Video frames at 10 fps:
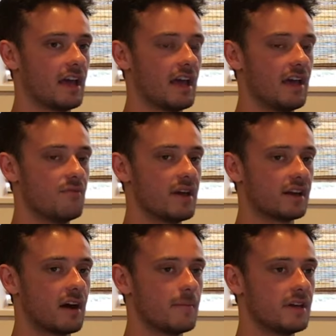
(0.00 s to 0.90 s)
And they
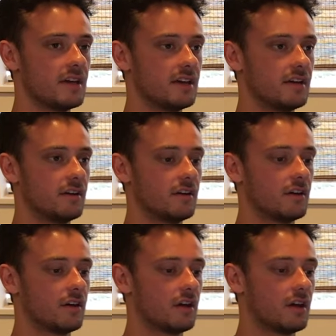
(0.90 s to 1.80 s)
come in
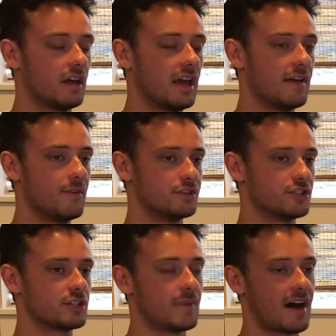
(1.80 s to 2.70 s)
and they're just
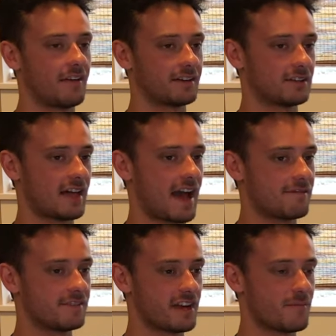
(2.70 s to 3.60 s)
smiling and
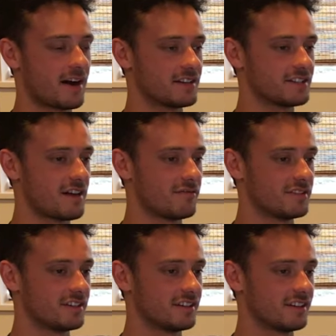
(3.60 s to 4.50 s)
laughing at mile
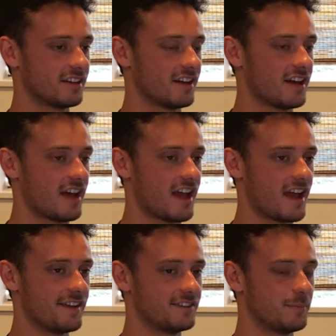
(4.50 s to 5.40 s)
70.
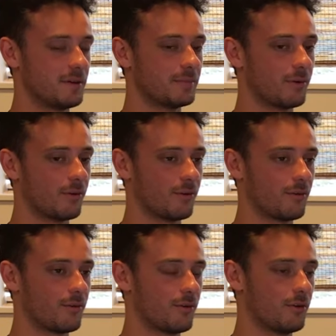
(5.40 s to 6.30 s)
And the people
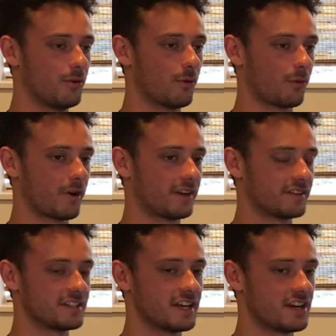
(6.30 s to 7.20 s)
who were running the
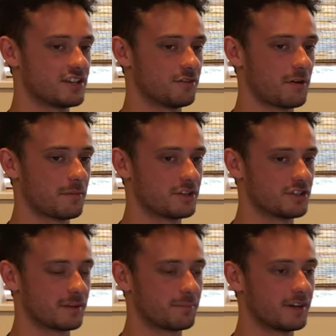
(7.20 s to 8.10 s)
station remember just
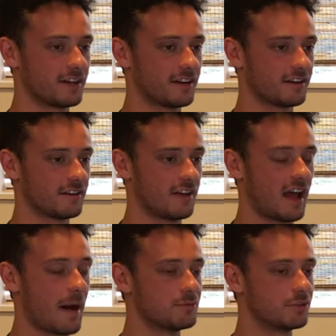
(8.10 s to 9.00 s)
like being
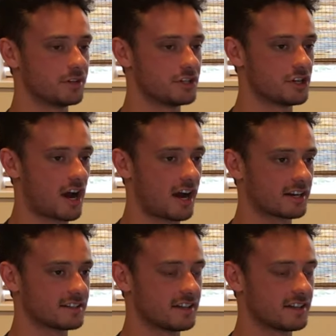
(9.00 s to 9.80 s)
absolutely shocked.